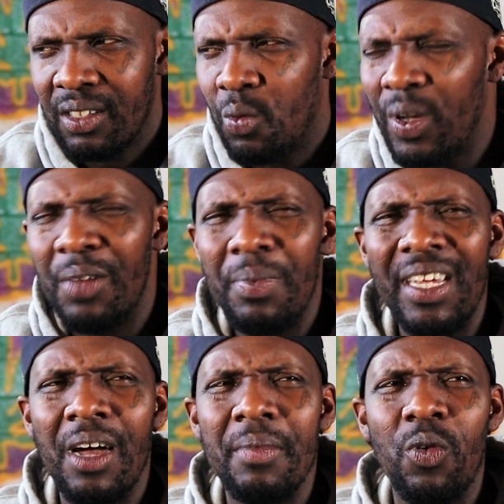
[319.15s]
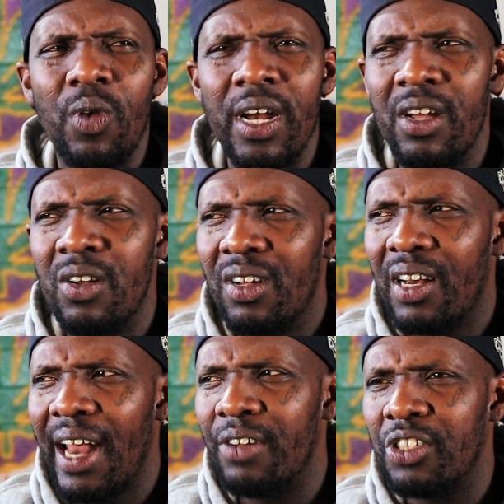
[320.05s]
When did becoming real
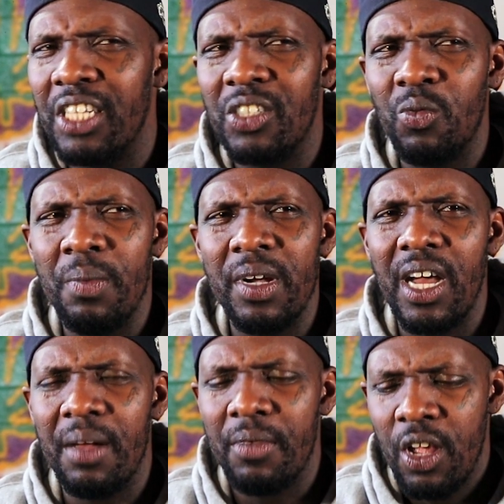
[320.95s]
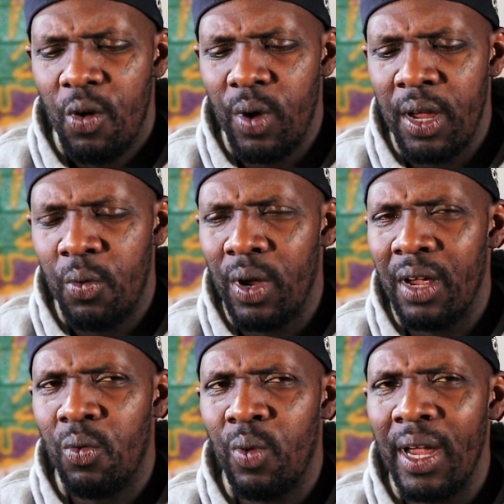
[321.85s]
clout chasing? When become when
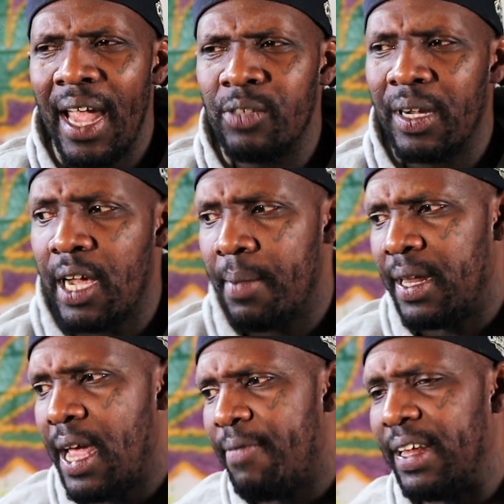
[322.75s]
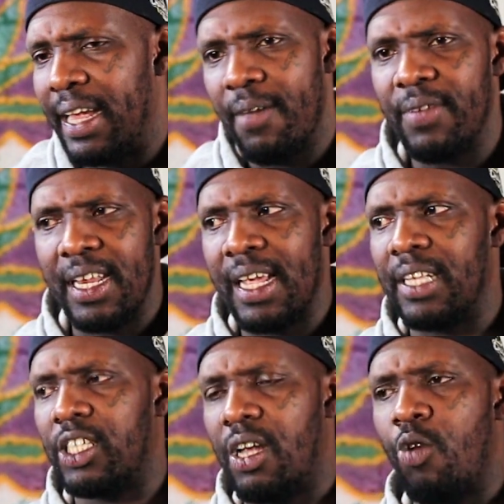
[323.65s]
when when has becoming having
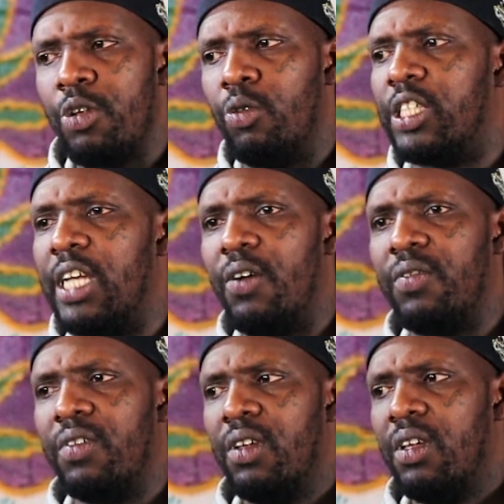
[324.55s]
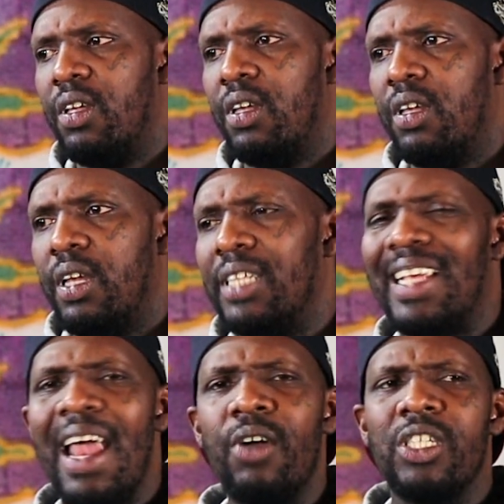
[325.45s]
evidence on yourself? It's
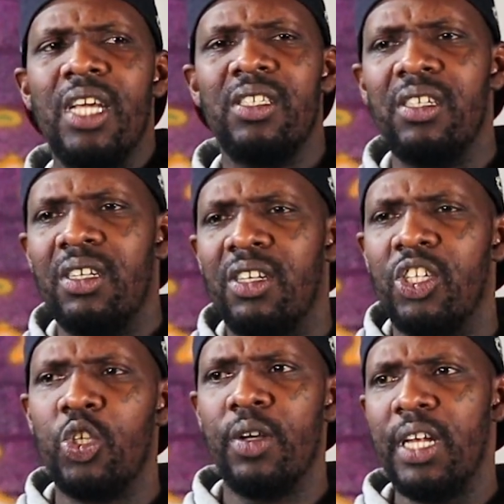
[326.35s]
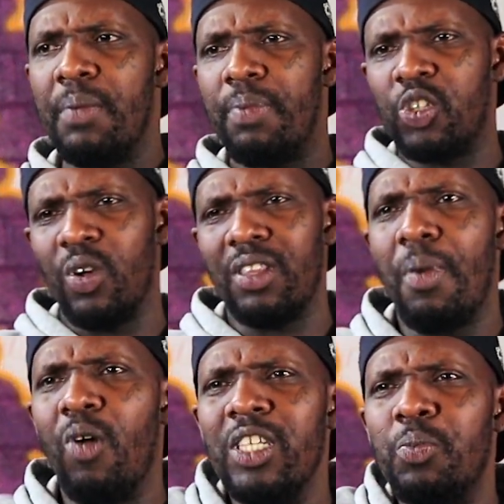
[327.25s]
clout chasing. So the so if the
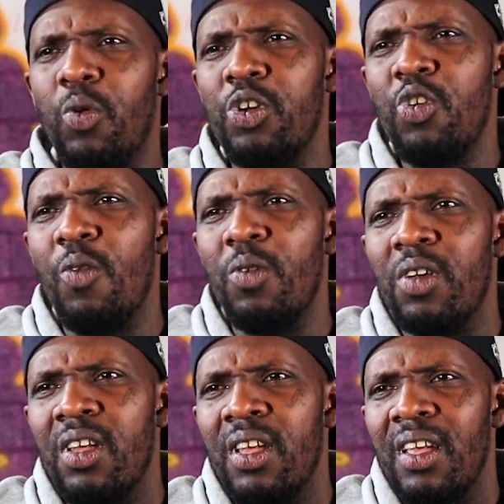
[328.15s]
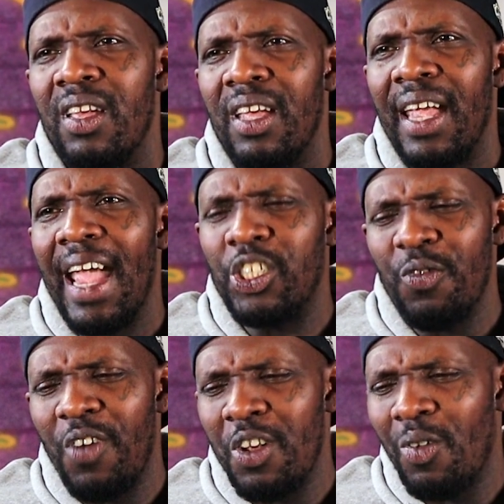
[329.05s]
police pull you over and ask
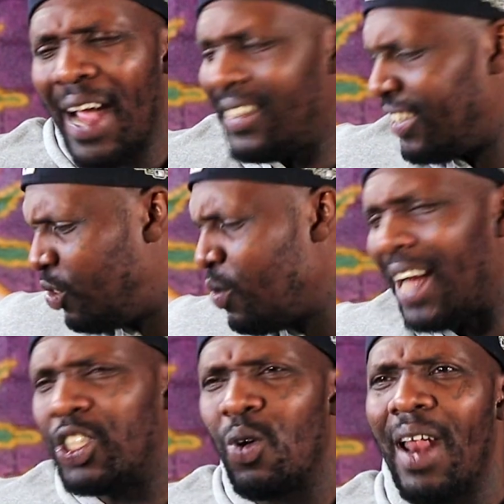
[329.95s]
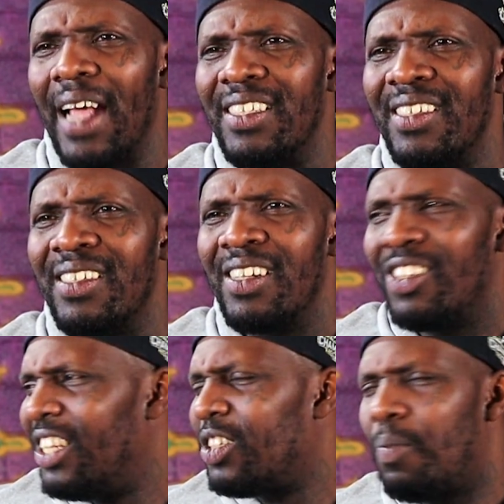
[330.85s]
you for your license, you got your license.
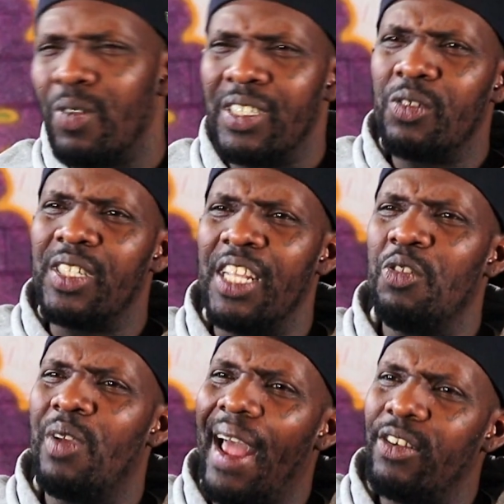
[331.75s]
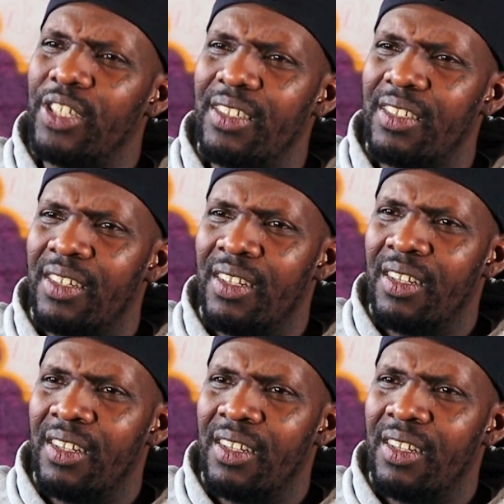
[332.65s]
Is the police gonna tell you clout chasing?